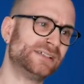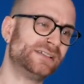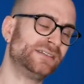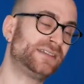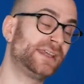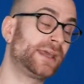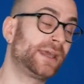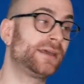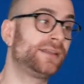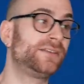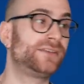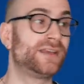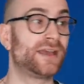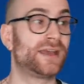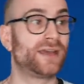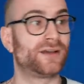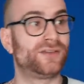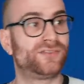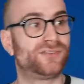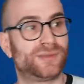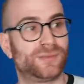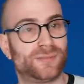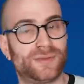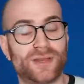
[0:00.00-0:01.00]
Diego
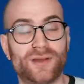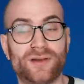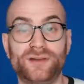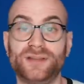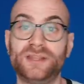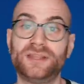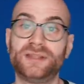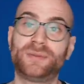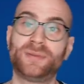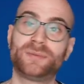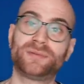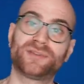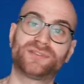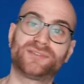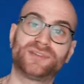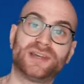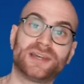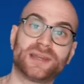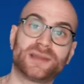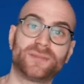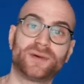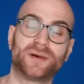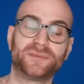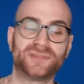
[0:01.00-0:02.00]
Simeone, people are
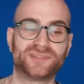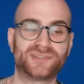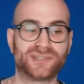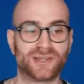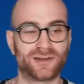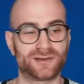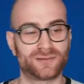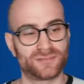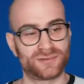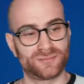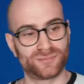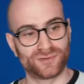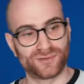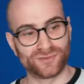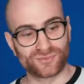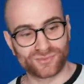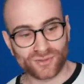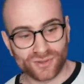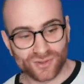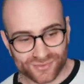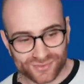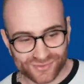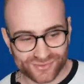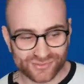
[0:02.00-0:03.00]
saying it might be time he moves
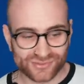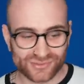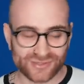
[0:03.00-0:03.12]
on.